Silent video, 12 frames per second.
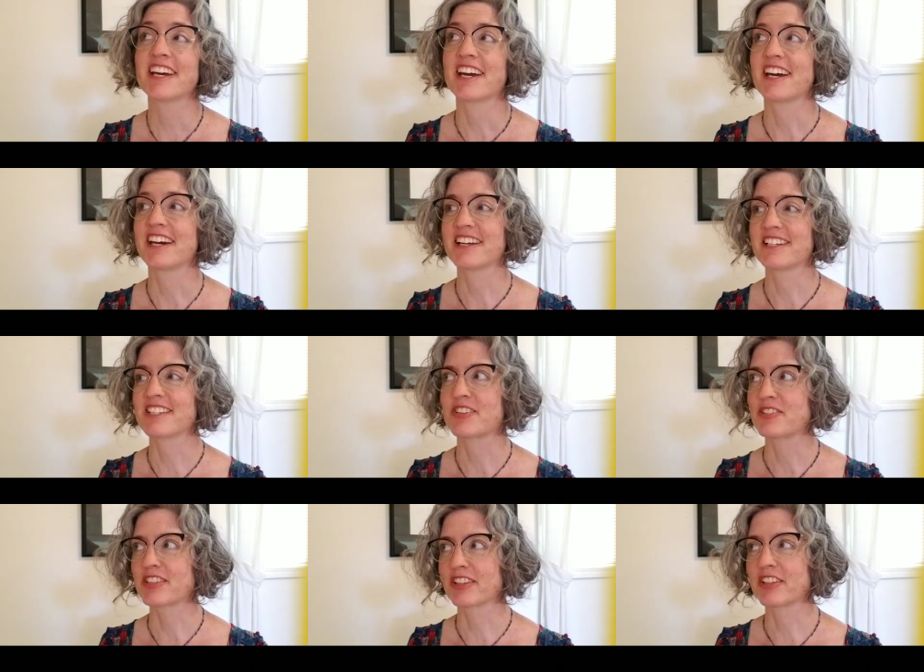And so
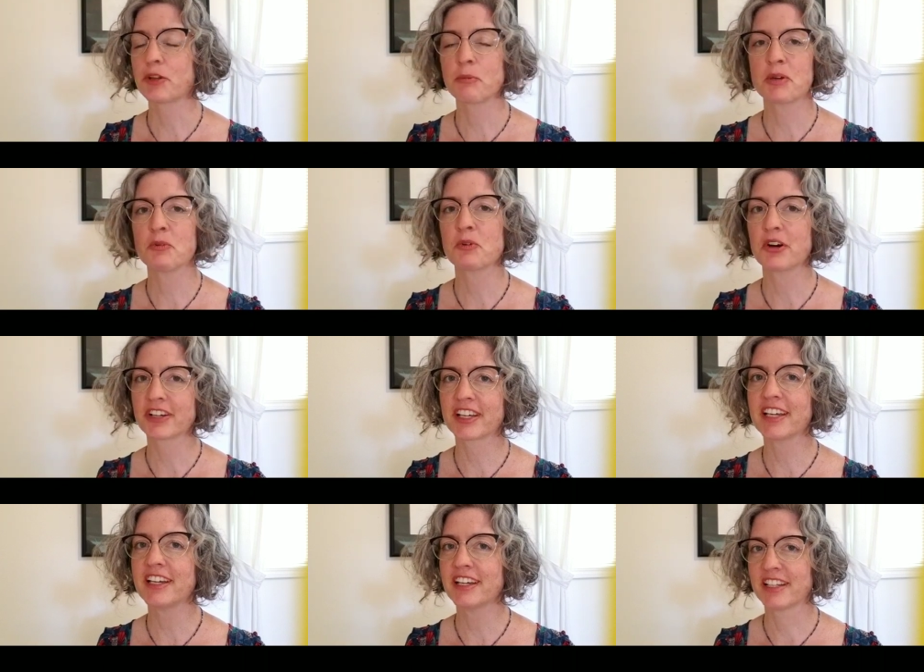it's a little bit
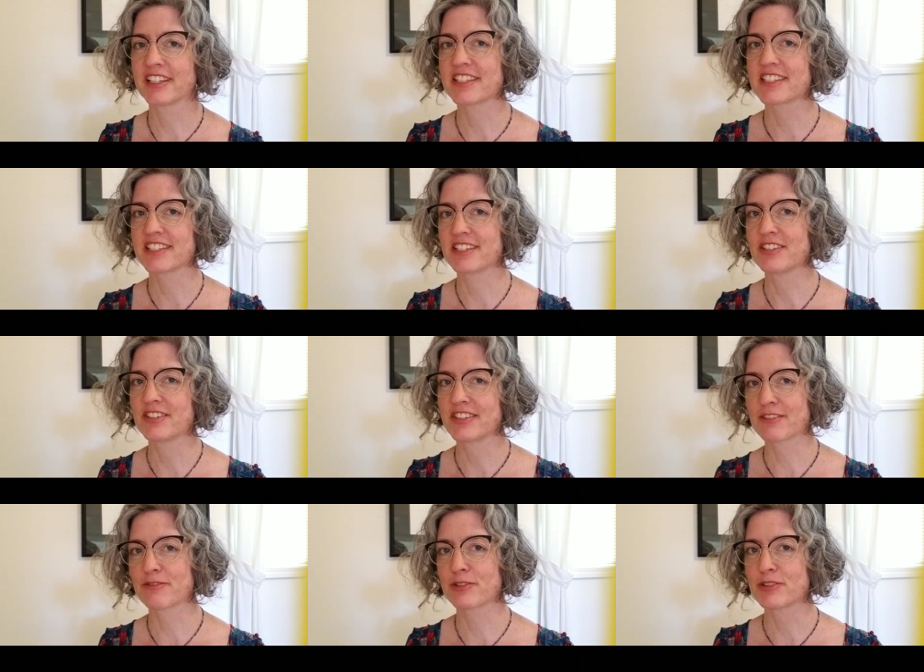wonky in this
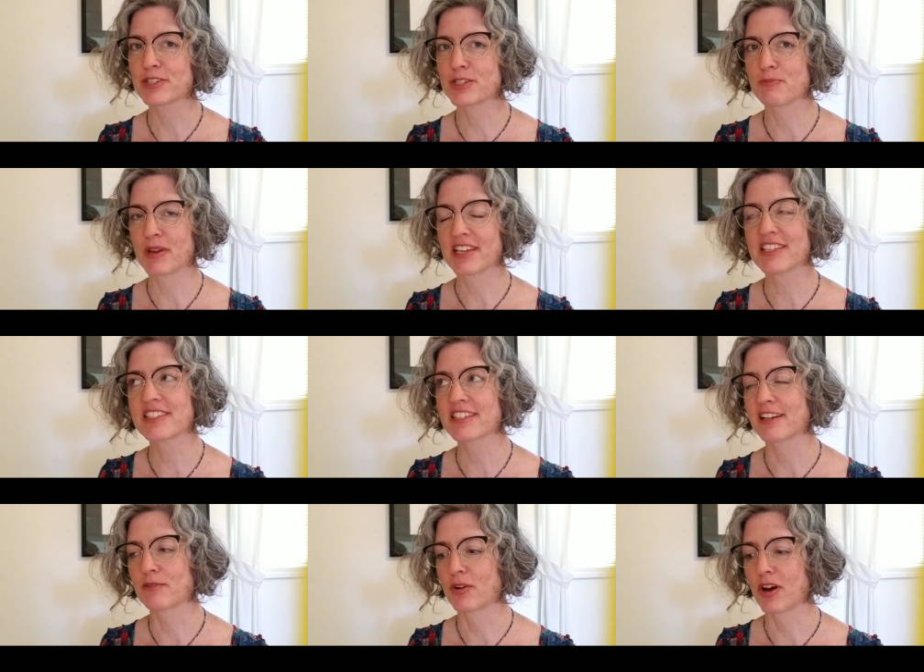different space
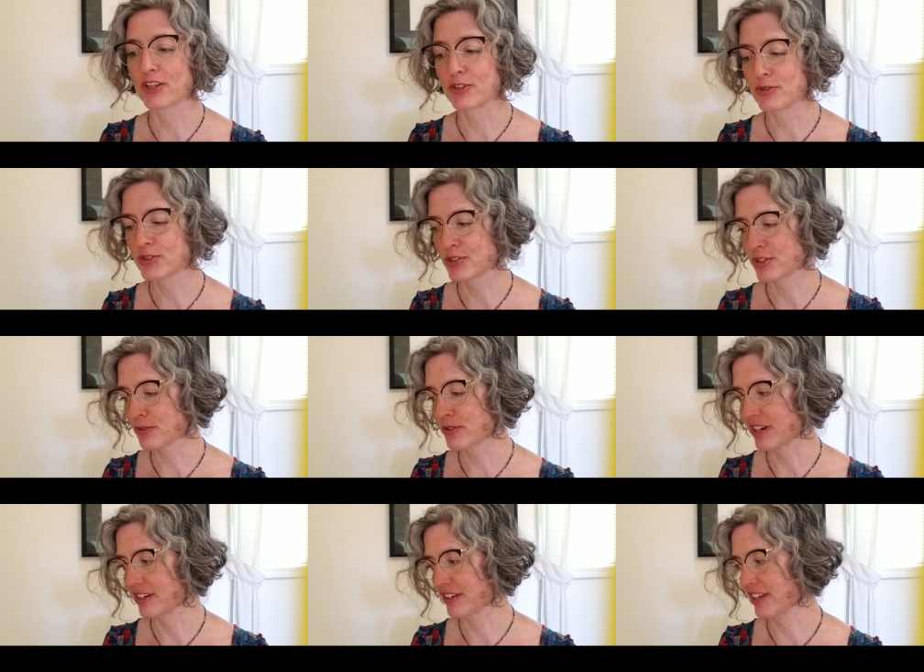that I'm not used to
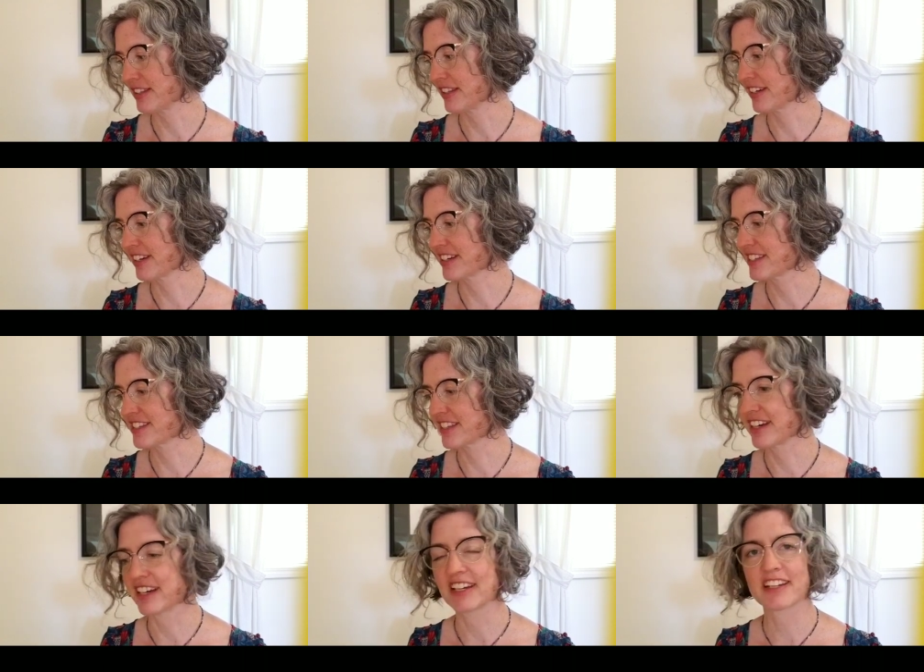where nothing is
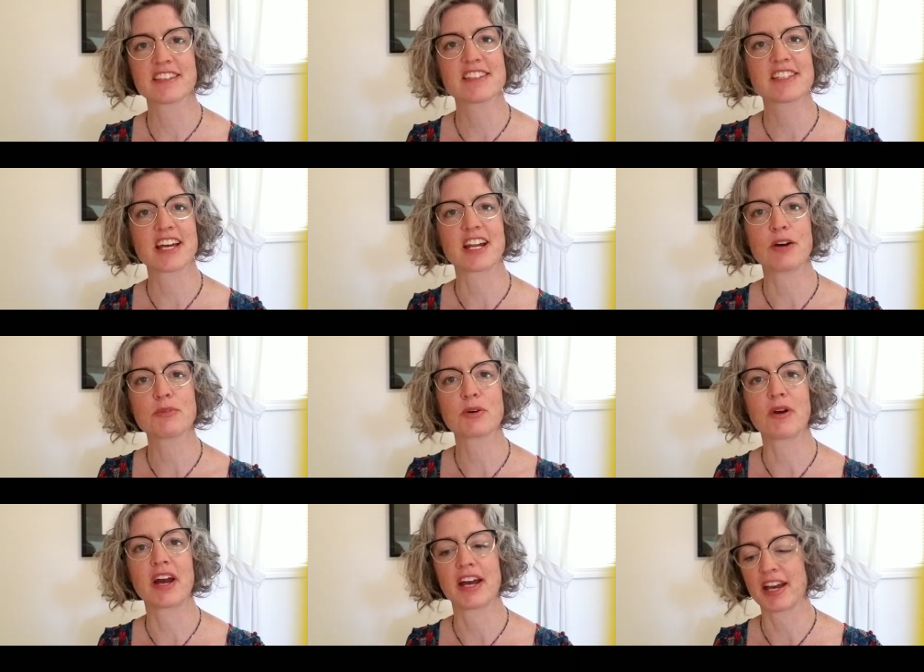like set up the
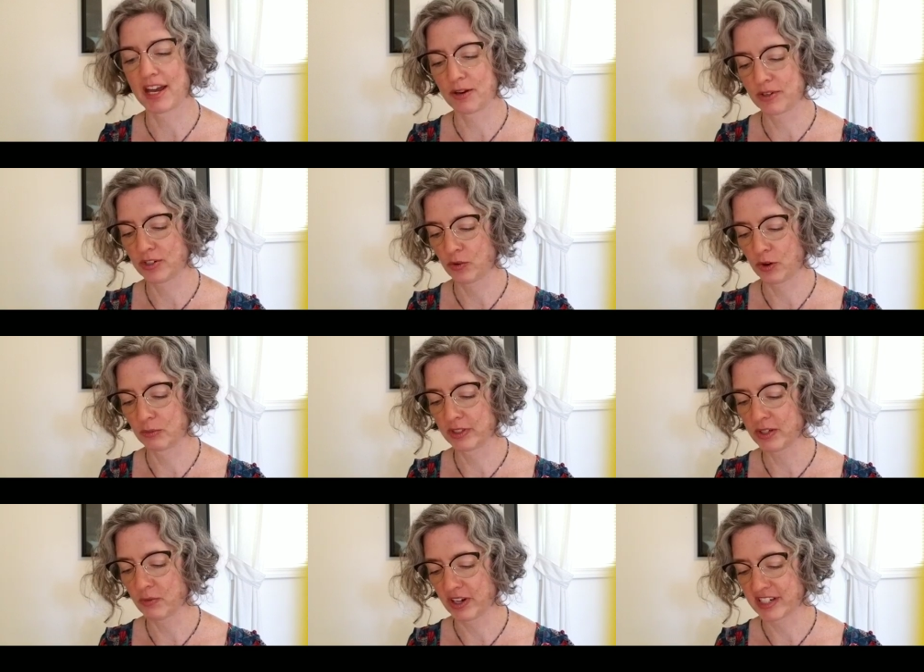way I would
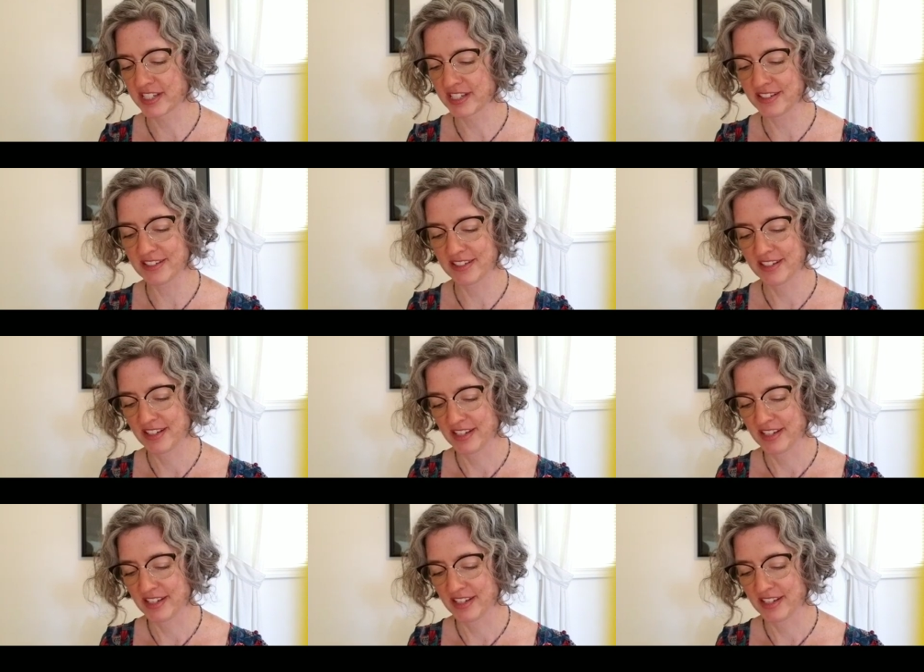normally want it.